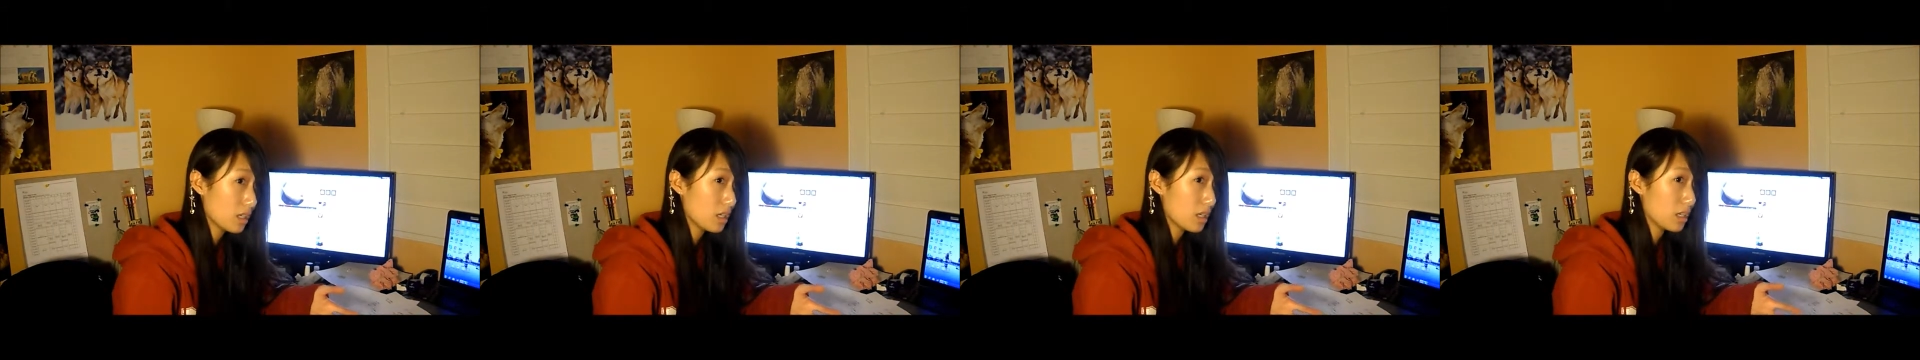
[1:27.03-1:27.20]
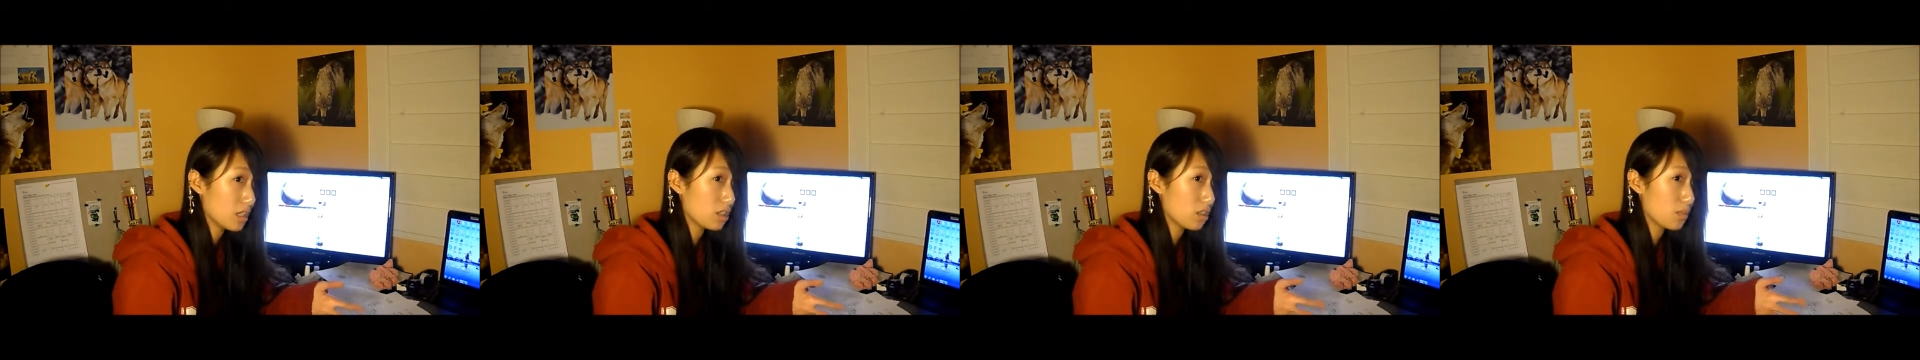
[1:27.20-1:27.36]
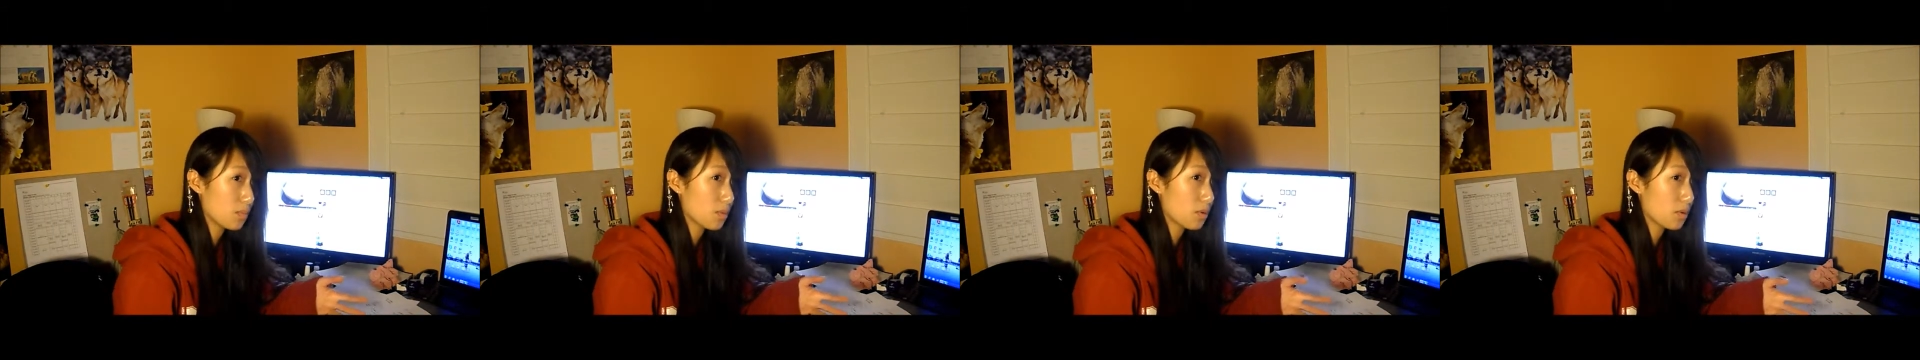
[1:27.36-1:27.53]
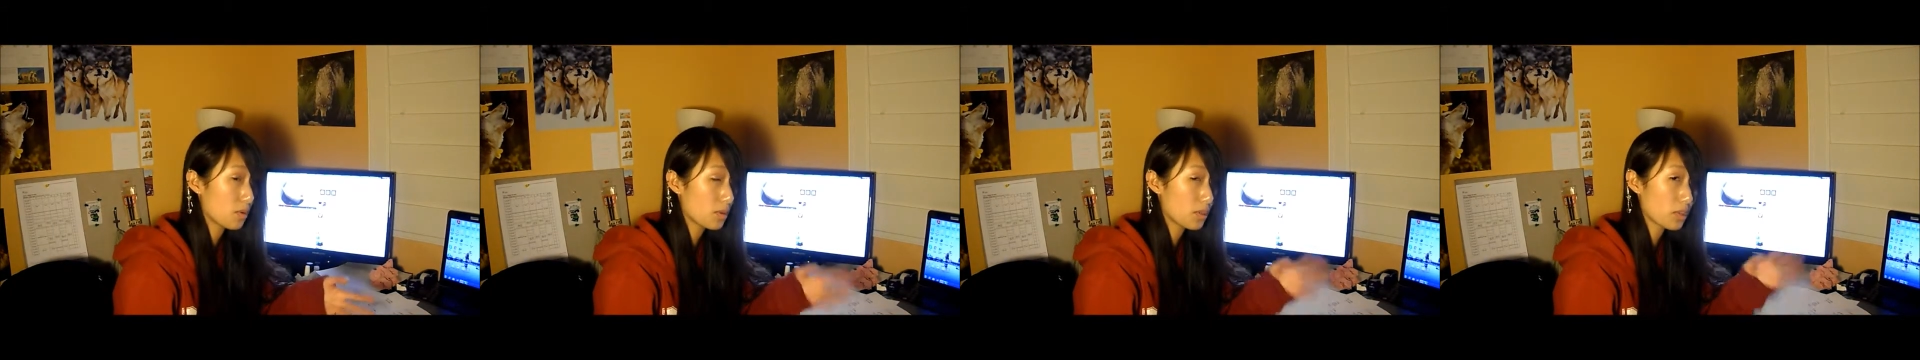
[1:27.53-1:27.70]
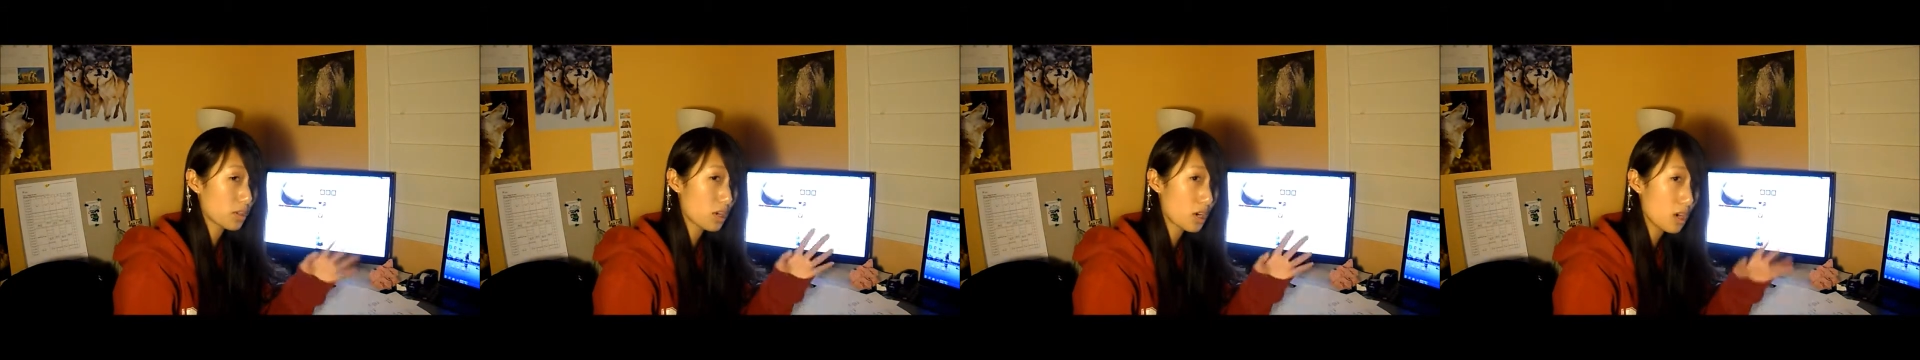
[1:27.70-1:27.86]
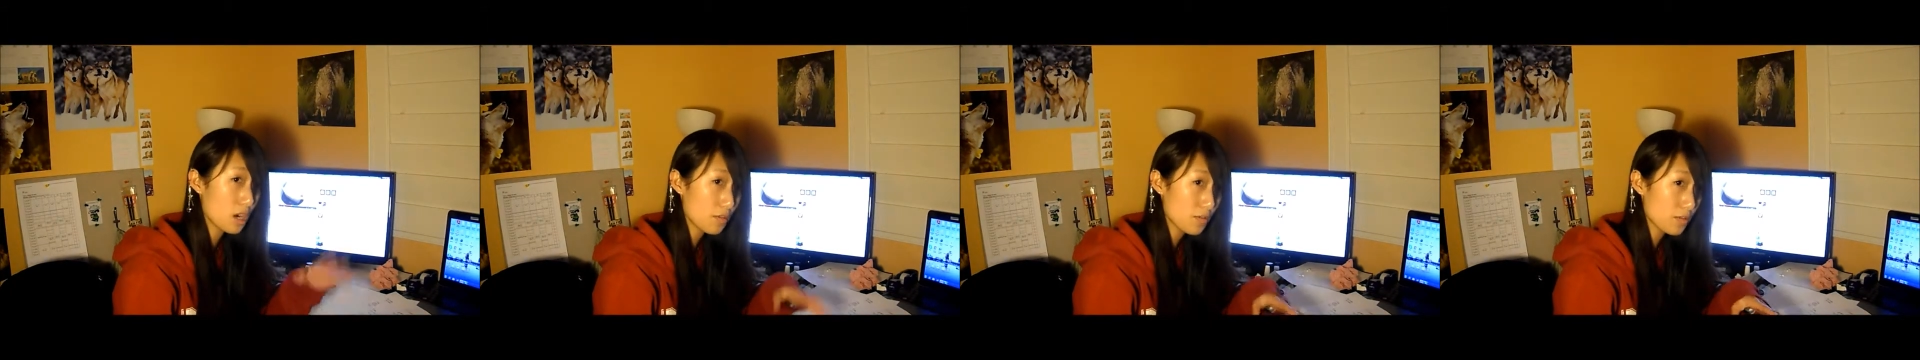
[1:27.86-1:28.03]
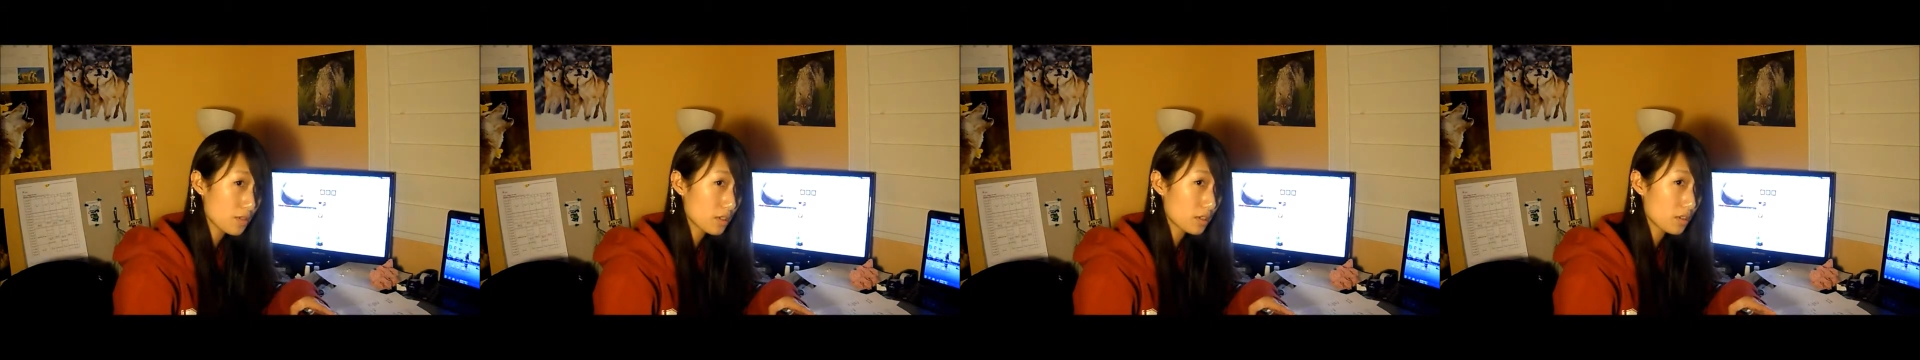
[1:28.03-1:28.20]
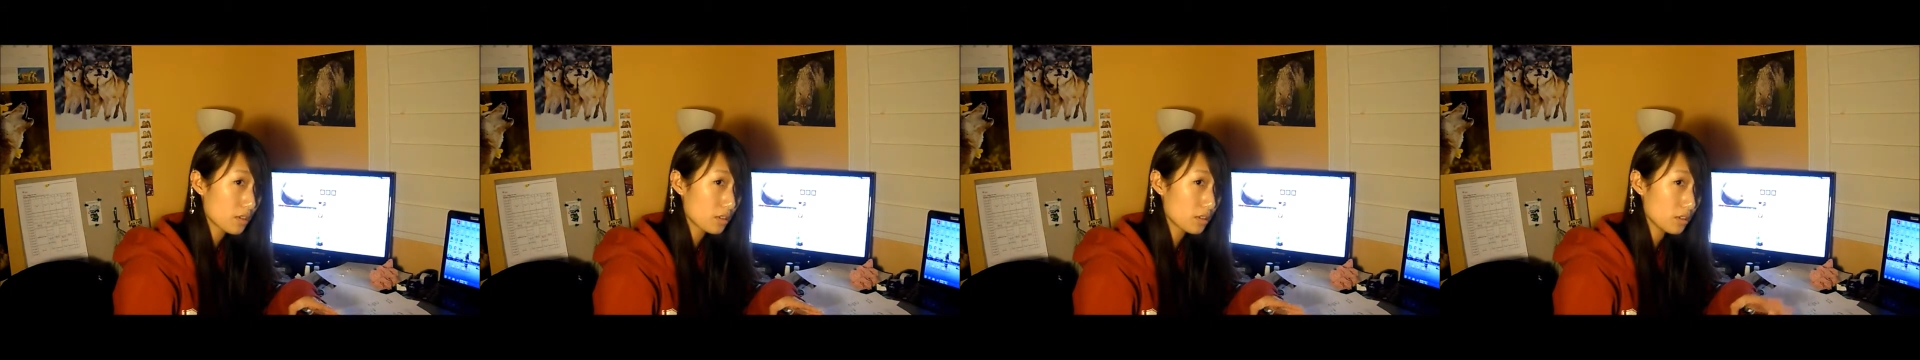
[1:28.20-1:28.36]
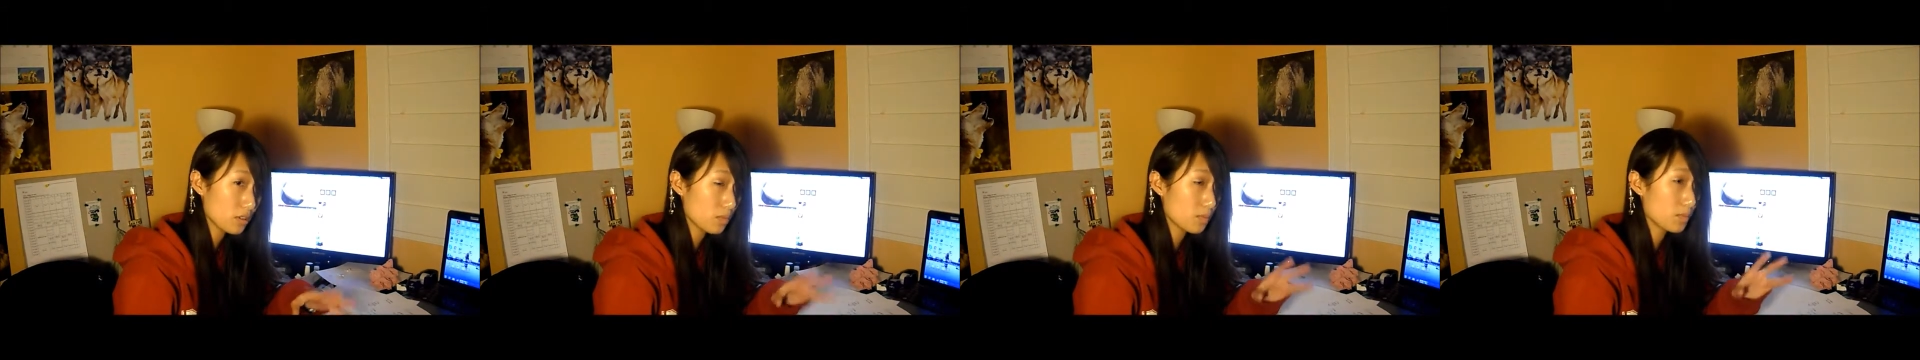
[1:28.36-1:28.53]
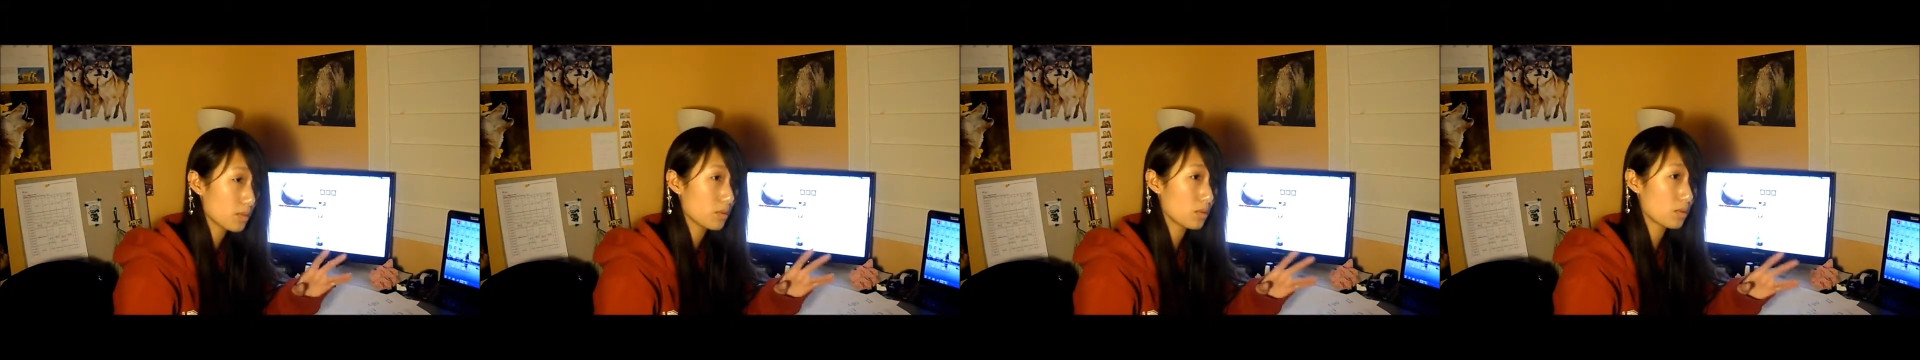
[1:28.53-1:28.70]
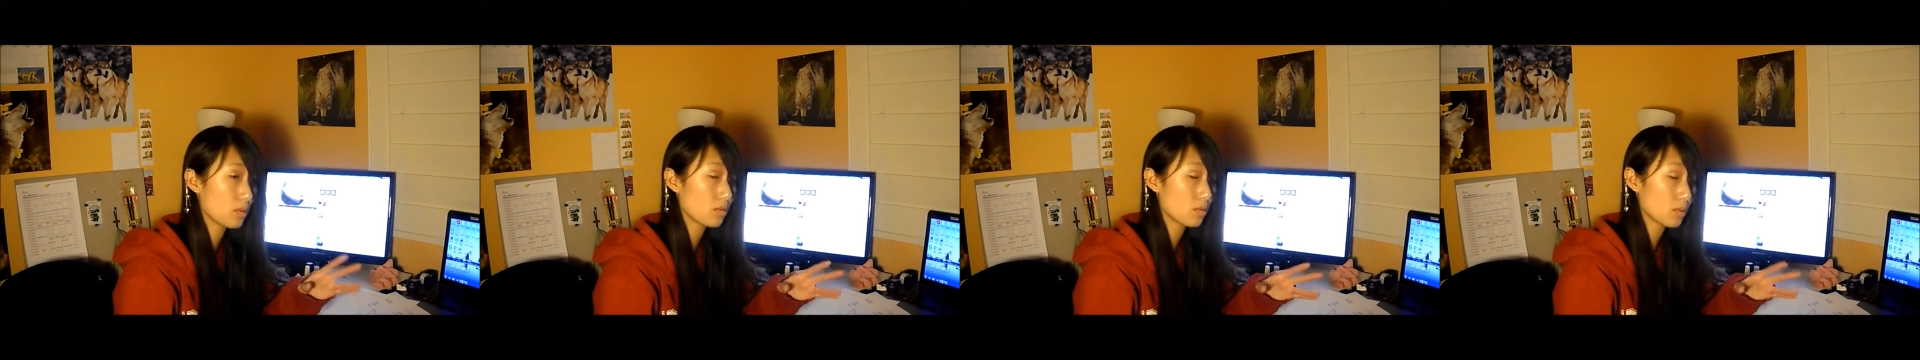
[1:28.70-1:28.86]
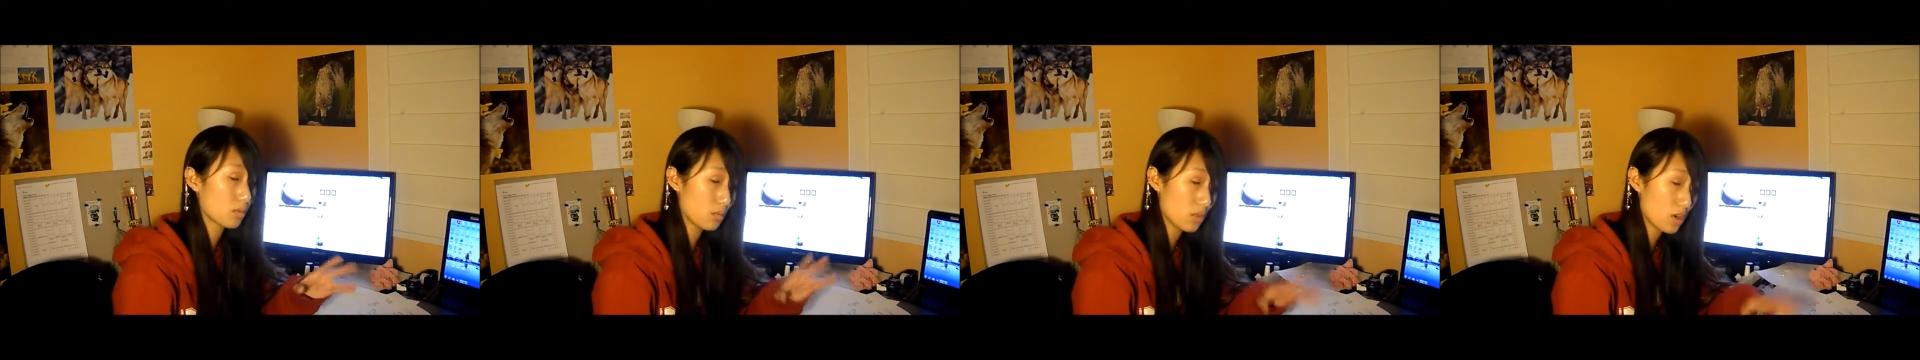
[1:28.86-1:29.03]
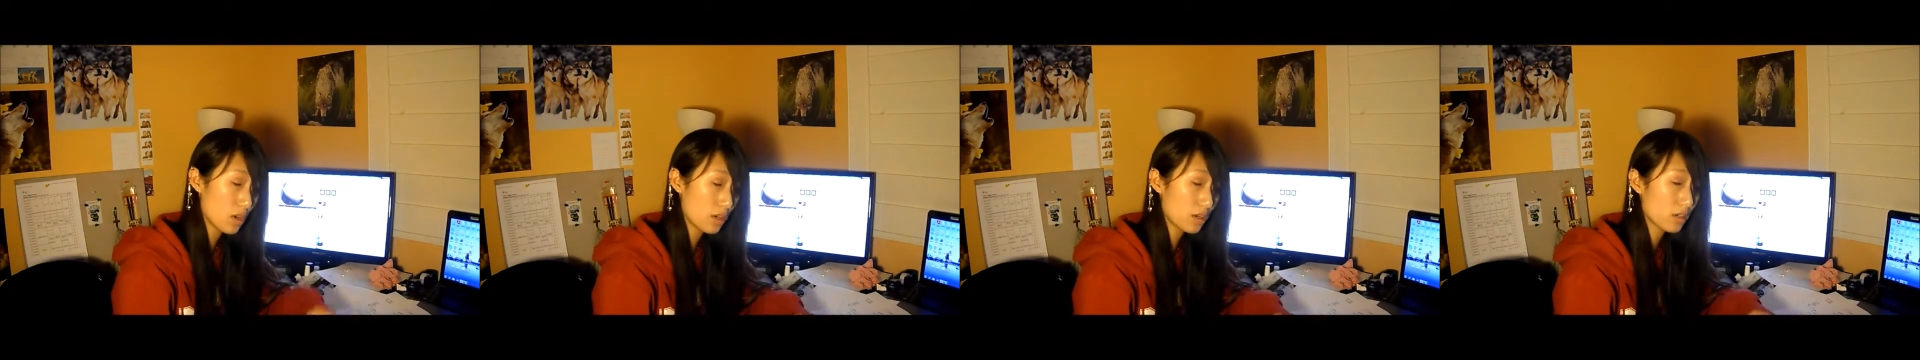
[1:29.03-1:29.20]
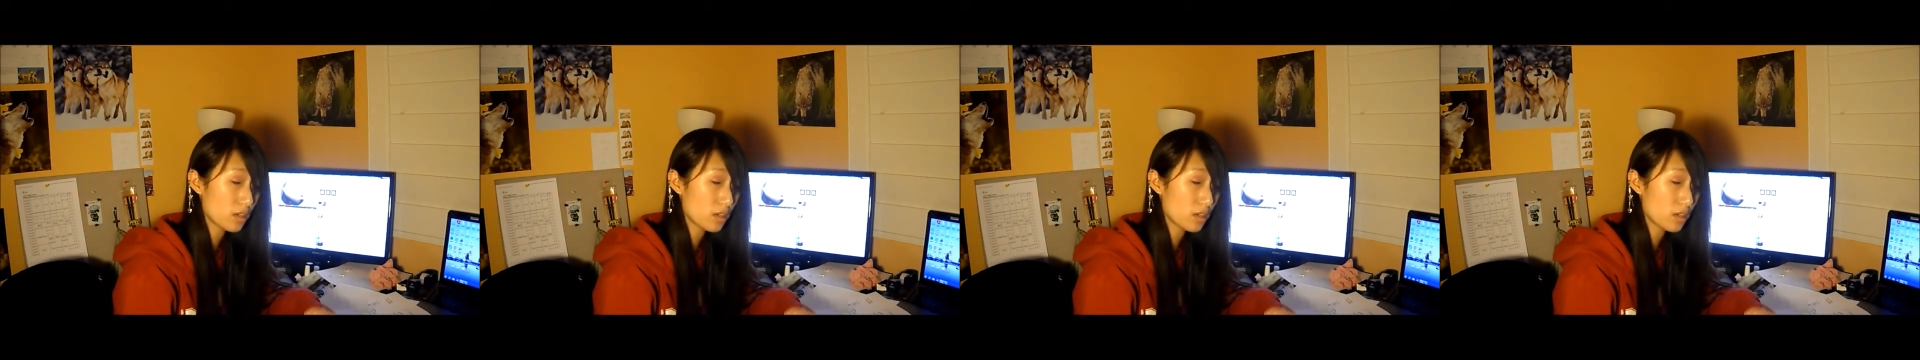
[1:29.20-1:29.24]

and you pour the water